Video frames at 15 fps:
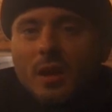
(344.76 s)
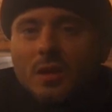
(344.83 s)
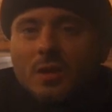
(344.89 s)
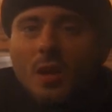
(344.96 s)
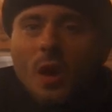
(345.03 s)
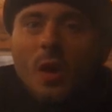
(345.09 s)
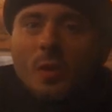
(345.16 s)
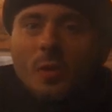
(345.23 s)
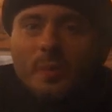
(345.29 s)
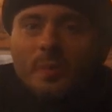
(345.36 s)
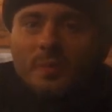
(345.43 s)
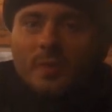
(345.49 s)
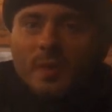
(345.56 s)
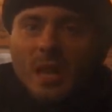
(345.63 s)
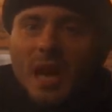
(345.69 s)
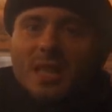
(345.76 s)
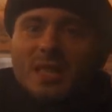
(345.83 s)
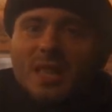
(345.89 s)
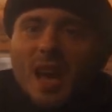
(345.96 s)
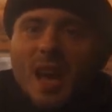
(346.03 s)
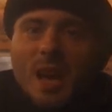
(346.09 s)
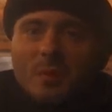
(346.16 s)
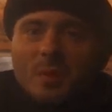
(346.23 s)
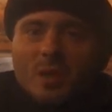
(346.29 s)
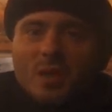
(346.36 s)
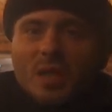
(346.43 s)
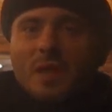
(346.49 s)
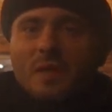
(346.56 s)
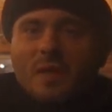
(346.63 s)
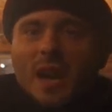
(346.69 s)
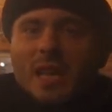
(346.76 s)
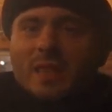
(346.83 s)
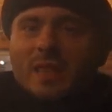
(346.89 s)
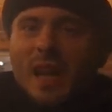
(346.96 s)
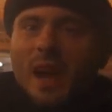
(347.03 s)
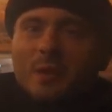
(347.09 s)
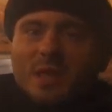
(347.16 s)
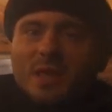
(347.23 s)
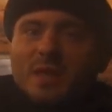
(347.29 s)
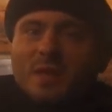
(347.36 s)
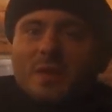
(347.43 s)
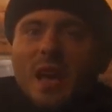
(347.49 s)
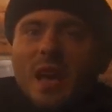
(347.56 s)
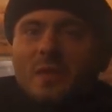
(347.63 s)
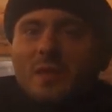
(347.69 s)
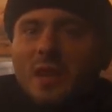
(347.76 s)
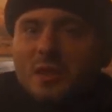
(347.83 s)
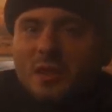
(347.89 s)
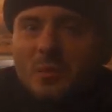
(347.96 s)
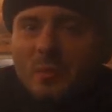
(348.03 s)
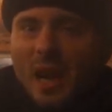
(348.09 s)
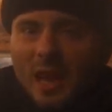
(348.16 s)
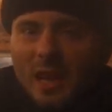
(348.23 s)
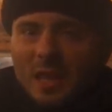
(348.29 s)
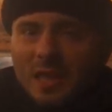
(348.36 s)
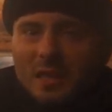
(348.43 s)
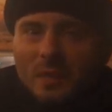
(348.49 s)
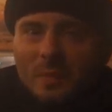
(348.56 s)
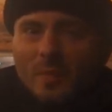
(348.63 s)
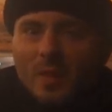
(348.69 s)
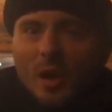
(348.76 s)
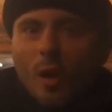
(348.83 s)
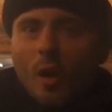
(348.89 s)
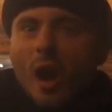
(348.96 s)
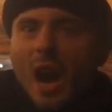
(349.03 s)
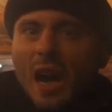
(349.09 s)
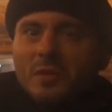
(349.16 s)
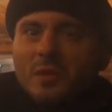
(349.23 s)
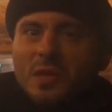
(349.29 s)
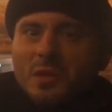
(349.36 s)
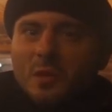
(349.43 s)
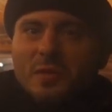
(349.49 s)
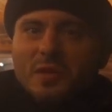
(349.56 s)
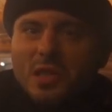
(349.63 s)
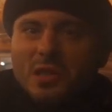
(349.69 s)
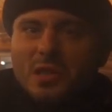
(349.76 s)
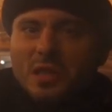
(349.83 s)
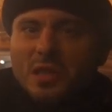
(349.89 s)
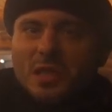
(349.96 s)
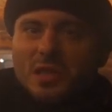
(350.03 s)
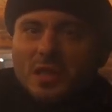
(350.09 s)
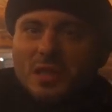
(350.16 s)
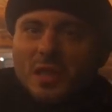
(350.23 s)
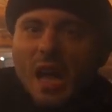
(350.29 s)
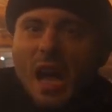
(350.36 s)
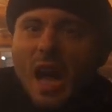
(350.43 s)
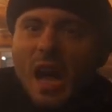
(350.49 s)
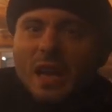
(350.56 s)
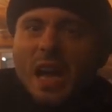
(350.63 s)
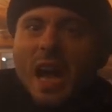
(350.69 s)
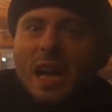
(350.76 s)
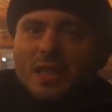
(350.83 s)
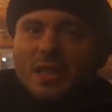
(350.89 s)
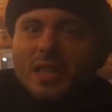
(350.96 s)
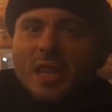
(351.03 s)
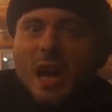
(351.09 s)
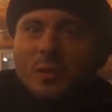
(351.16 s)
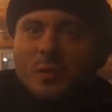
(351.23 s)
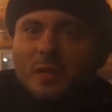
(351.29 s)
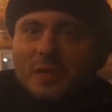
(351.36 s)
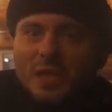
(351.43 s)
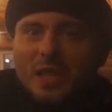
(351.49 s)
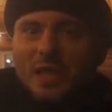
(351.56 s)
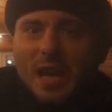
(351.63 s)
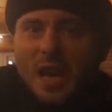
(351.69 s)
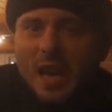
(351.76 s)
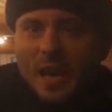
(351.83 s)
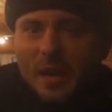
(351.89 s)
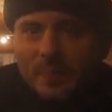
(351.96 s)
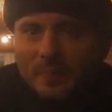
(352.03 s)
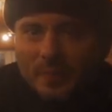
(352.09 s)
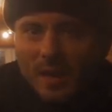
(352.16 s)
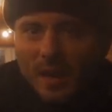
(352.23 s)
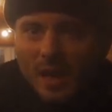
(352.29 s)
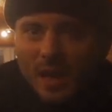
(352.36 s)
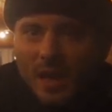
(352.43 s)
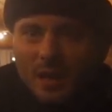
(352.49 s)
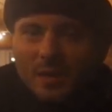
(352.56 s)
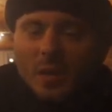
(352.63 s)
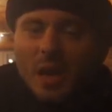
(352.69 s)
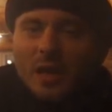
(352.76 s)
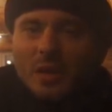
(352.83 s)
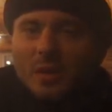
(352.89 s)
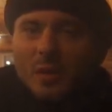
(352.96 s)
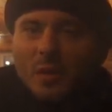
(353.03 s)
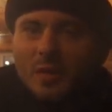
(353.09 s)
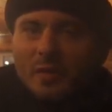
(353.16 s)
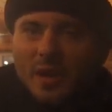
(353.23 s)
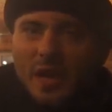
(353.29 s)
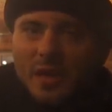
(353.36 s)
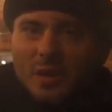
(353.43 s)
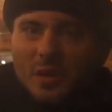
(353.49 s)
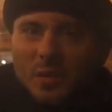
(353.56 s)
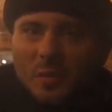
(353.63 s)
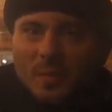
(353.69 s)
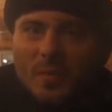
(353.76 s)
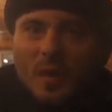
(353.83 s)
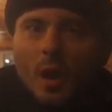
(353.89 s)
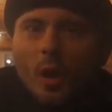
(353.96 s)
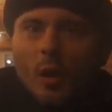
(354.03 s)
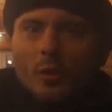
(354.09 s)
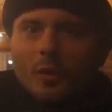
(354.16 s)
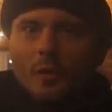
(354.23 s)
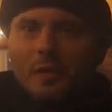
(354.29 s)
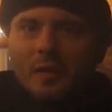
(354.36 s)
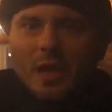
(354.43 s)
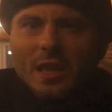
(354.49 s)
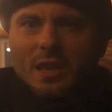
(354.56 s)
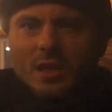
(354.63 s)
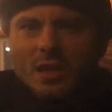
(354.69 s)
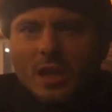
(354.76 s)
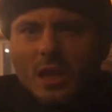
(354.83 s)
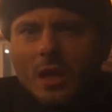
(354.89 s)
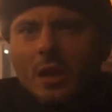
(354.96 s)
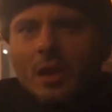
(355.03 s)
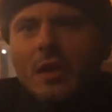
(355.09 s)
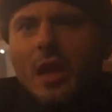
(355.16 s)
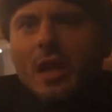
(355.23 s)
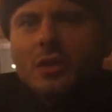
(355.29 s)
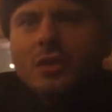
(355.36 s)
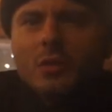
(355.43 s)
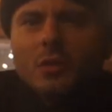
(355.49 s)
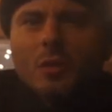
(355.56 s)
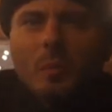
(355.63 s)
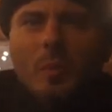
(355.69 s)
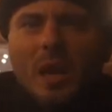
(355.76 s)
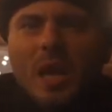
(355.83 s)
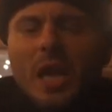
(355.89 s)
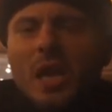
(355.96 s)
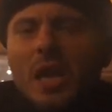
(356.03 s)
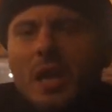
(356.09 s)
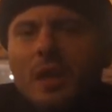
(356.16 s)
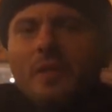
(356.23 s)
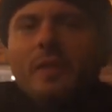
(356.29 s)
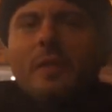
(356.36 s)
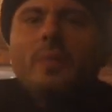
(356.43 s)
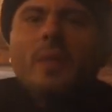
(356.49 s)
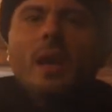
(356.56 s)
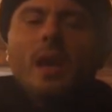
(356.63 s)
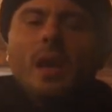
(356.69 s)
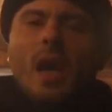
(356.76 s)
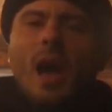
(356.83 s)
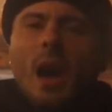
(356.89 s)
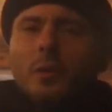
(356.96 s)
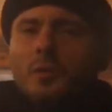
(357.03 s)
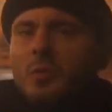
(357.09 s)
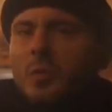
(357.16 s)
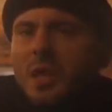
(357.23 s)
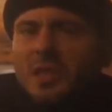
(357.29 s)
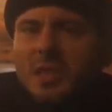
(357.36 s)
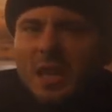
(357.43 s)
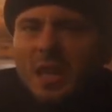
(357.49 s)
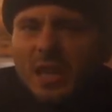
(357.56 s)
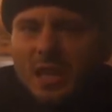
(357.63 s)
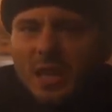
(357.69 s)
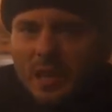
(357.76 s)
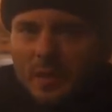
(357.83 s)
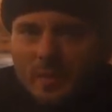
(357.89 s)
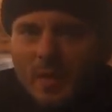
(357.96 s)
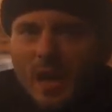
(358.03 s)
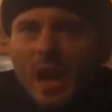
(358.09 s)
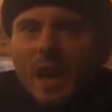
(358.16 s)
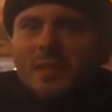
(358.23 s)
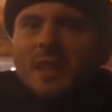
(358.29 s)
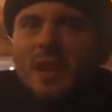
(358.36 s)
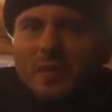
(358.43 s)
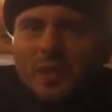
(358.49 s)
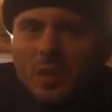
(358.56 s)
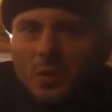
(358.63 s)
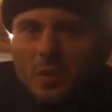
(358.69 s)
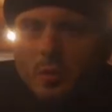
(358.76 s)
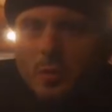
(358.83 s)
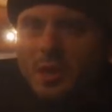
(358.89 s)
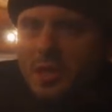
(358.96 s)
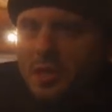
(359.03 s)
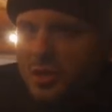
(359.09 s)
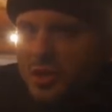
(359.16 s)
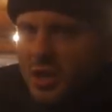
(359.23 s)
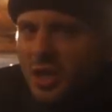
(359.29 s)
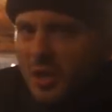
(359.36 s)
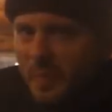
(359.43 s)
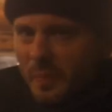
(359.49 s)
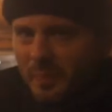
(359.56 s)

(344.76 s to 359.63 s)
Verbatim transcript: So, Next time you see fucking thousands flying Virgin Marys or hundreds of Jesuses arising out of thin air trying to convert you or you feel this inclination to believe I was raised a heathen. I have nothing to do with this shit.